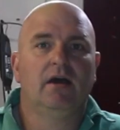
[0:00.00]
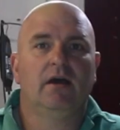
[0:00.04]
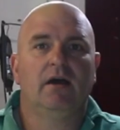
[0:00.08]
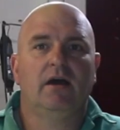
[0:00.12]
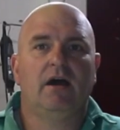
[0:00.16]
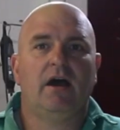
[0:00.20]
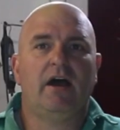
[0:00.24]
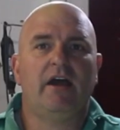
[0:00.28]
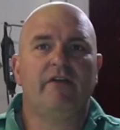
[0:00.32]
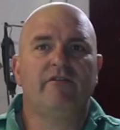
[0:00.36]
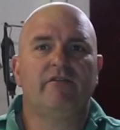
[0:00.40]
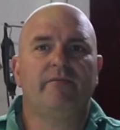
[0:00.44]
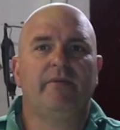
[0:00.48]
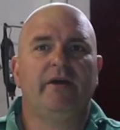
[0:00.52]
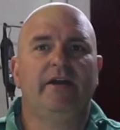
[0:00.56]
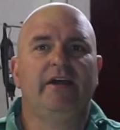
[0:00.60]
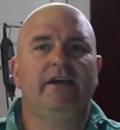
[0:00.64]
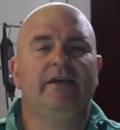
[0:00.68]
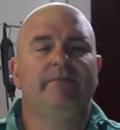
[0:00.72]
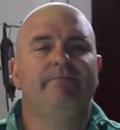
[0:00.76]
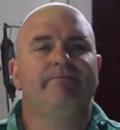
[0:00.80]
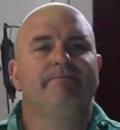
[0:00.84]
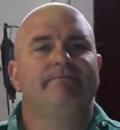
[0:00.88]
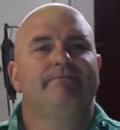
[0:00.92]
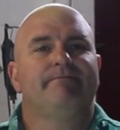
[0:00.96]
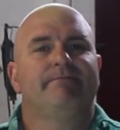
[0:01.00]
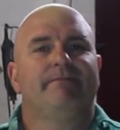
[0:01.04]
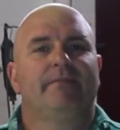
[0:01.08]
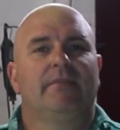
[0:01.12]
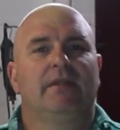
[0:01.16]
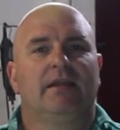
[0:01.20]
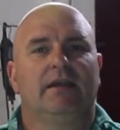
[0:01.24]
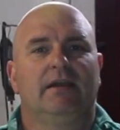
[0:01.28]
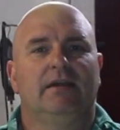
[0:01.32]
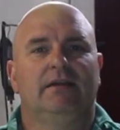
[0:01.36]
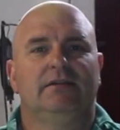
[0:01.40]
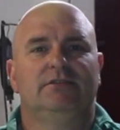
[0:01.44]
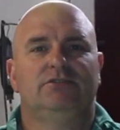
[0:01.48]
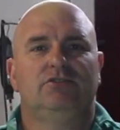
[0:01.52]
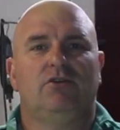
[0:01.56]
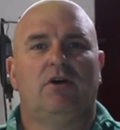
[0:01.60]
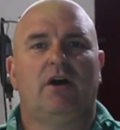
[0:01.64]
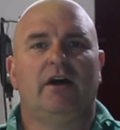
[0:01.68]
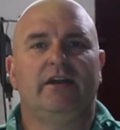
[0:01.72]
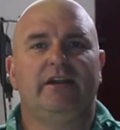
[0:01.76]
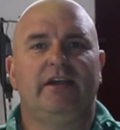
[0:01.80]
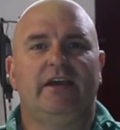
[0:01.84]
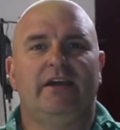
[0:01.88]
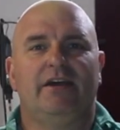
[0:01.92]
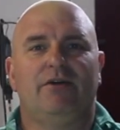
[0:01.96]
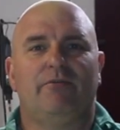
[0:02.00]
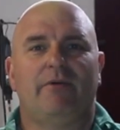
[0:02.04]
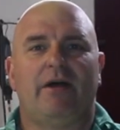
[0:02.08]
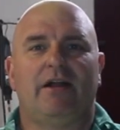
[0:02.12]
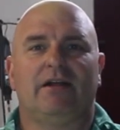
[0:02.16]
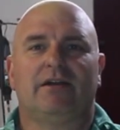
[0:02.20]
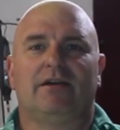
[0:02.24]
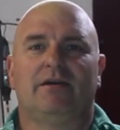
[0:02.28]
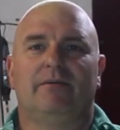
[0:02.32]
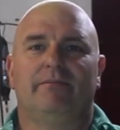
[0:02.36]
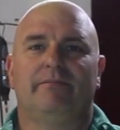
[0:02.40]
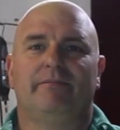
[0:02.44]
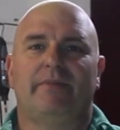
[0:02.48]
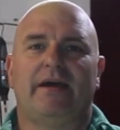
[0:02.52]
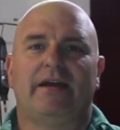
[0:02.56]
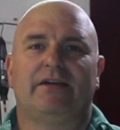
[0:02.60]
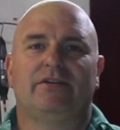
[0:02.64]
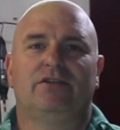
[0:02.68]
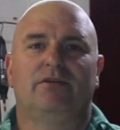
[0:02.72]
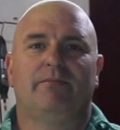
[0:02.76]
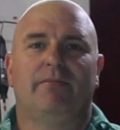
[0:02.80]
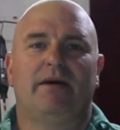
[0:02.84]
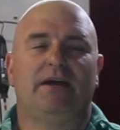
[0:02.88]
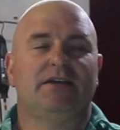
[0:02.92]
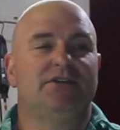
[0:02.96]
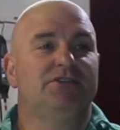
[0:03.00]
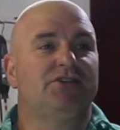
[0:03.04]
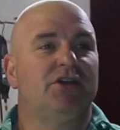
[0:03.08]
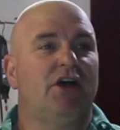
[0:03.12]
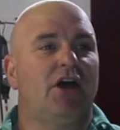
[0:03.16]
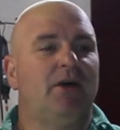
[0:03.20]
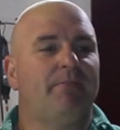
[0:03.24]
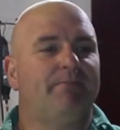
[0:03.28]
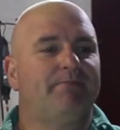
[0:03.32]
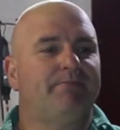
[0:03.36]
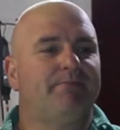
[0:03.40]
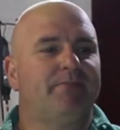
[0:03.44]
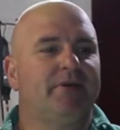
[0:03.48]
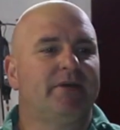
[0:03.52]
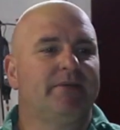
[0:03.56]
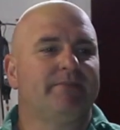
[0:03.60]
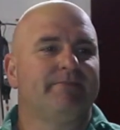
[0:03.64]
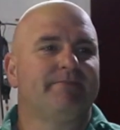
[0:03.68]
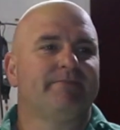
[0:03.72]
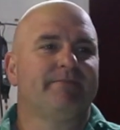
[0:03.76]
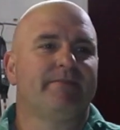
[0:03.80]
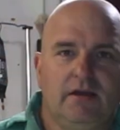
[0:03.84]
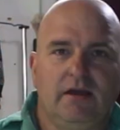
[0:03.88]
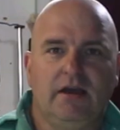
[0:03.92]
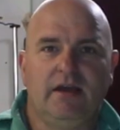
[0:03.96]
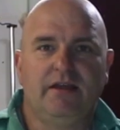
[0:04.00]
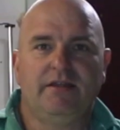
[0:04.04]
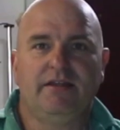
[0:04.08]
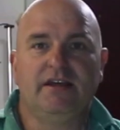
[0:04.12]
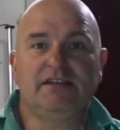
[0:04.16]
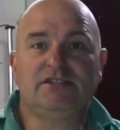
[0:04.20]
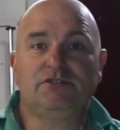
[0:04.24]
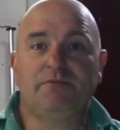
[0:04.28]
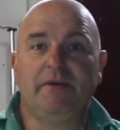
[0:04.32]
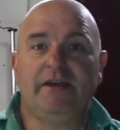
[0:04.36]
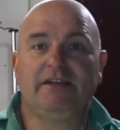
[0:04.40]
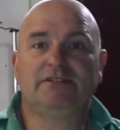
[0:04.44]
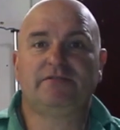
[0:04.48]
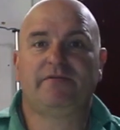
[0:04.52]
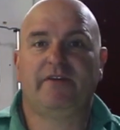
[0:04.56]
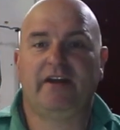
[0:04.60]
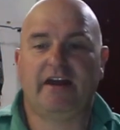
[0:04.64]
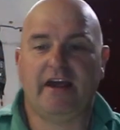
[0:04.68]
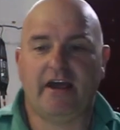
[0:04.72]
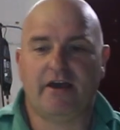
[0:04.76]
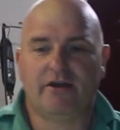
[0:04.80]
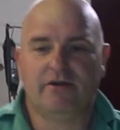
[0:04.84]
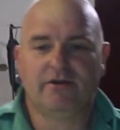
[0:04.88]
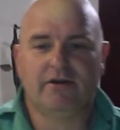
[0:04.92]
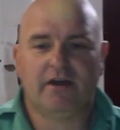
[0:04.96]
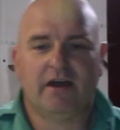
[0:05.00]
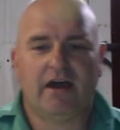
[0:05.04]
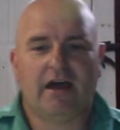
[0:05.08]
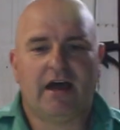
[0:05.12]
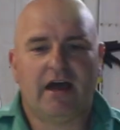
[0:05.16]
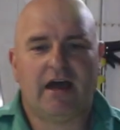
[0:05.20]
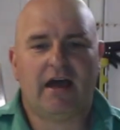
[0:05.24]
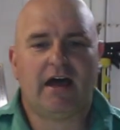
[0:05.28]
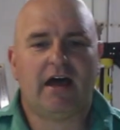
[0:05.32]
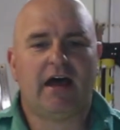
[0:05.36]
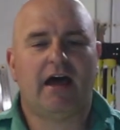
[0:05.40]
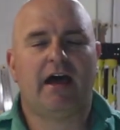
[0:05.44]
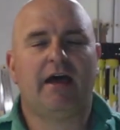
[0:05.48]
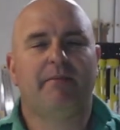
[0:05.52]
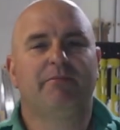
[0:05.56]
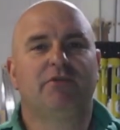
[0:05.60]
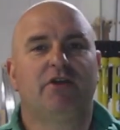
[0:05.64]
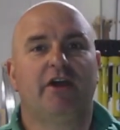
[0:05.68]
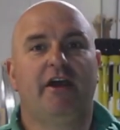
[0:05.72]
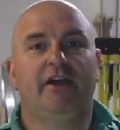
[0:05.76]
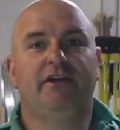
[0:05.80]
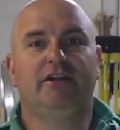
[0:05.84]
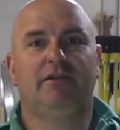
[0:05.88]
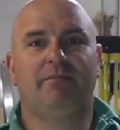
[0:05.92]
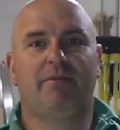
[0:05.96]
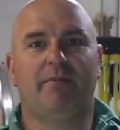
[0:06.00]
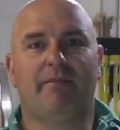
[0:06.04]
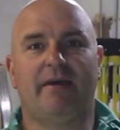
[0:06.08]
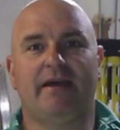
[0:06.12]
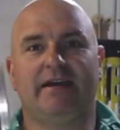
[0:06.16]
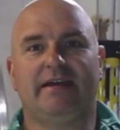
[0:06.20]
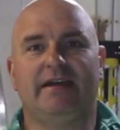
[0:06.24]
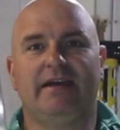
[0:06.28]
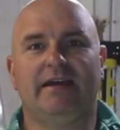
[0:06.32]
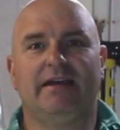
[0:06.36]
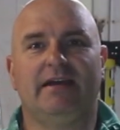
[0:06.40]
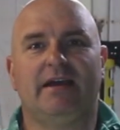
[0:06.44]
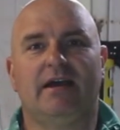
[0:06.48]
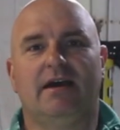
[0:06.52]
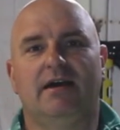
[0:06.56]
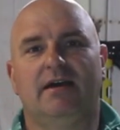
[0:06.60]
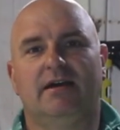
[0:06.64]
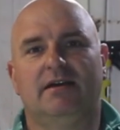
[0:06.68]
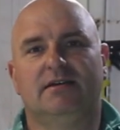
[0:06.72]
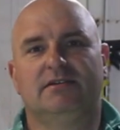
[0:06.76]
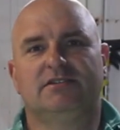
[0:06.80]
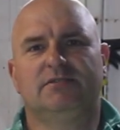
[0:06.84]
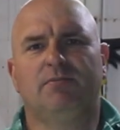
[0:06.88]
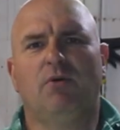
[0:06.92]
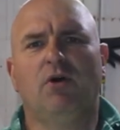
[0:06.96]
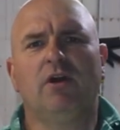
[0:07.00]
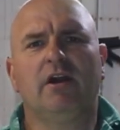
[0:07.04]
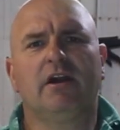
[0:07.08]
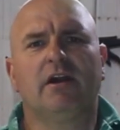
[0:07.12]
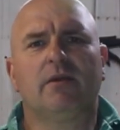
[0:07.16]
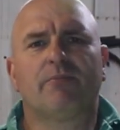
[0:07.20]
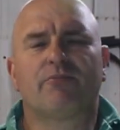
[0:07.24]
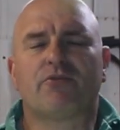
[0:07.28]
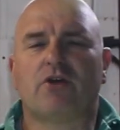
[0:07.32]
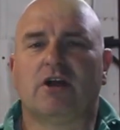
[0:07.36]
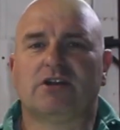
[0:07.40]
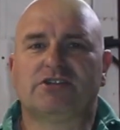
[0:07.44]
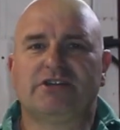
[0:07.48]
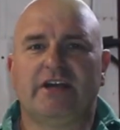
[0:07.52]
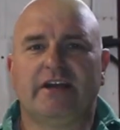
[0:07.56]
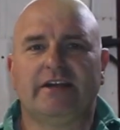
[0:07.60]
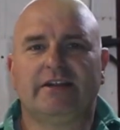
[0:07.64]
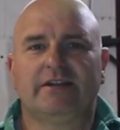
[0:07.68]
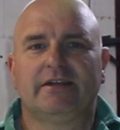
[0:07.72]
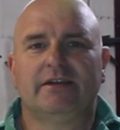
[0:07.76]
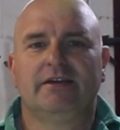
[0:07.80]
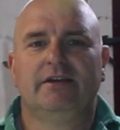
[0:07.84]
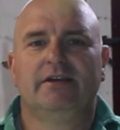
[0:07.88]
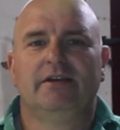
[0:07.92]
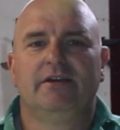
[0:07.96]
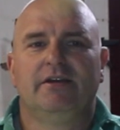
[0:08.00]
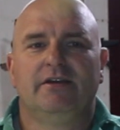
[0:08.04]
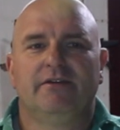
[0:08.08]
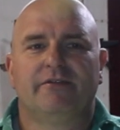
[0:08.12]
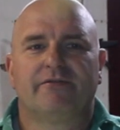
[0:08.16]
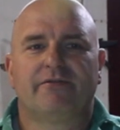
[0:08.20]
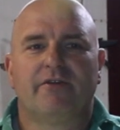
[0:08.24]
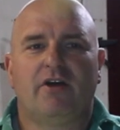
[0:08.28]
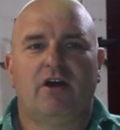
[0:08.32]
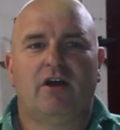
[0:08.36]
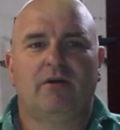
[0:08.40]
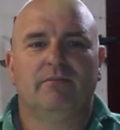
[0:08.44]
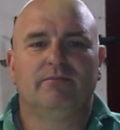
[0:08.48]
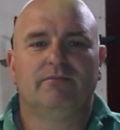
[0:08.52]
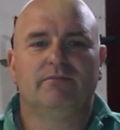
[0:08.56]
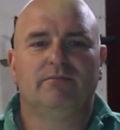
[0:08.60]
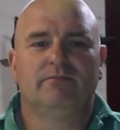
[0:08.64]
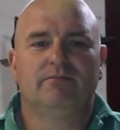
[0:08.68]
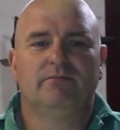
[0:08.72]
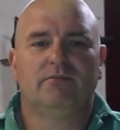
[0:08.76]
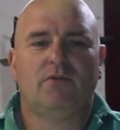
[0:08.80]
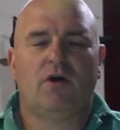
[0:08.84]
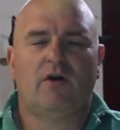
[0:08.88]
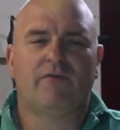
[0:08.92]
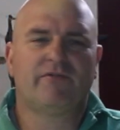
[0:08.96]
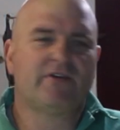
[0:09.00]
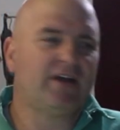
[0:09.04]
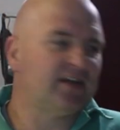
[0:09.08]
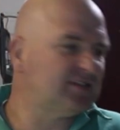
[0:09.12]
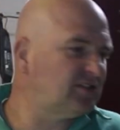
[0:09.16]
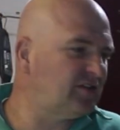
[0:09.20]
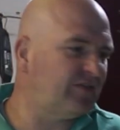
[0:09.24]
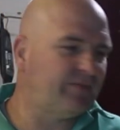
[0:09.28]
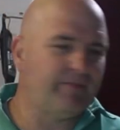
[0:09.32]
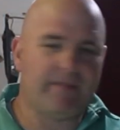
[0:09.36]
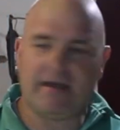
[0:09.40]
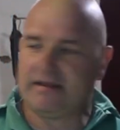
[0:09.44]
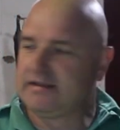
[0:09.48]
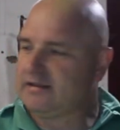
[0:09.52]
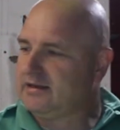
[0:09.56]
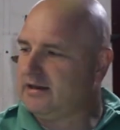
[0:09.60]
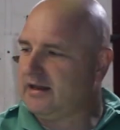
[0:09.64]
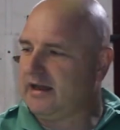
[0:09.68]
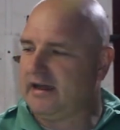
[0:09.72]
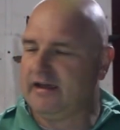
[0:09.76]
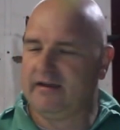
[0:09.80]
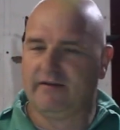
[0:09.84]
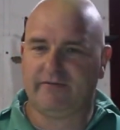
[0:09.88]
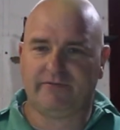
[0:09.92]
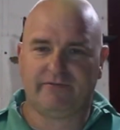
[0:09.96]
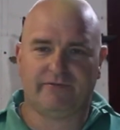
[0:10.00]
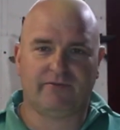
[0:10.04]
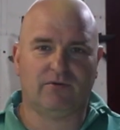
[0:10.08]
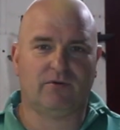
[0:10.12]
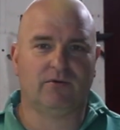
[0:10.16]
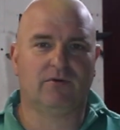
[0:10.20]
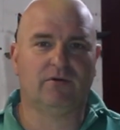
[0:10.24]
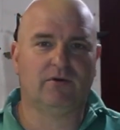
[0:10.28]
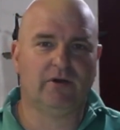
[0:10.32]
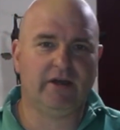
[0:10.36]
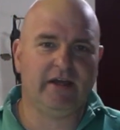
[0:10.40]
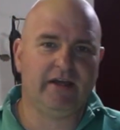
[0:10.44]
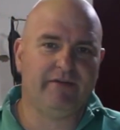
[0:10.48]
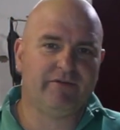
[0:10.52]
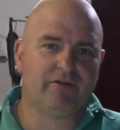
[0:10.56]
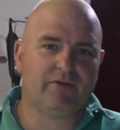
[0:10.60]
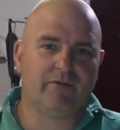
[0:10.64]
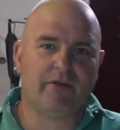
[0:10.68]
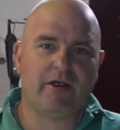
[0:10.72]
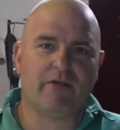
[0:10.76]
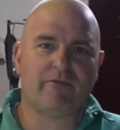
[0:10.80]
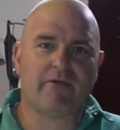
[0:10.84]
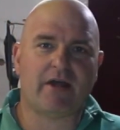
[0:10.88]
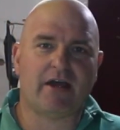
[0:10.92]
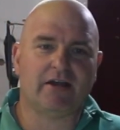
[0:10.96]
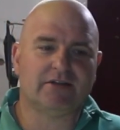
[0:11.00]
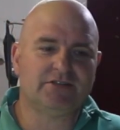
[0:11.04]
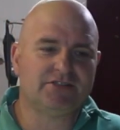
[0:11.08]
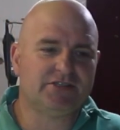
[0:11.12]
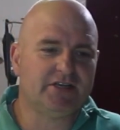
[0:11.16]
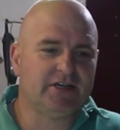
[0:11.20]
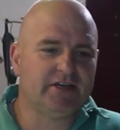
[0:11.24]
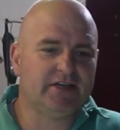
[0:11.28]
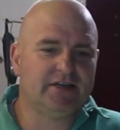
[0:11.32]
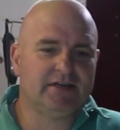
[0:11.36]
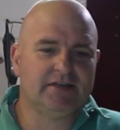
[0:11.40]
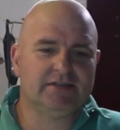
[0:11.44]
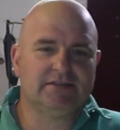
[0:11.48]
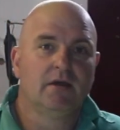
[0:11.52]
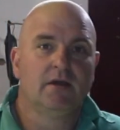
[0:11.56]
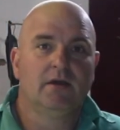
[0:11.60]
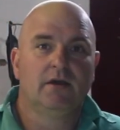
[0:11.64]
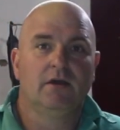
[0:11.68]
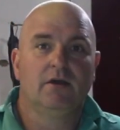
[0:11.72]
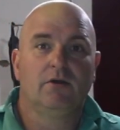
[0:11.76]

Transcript: Hi everybody, Johan here, welcome back to my shop. In this week's video I'm going to be making a small little project from offcuts of metal I have everywhere around here.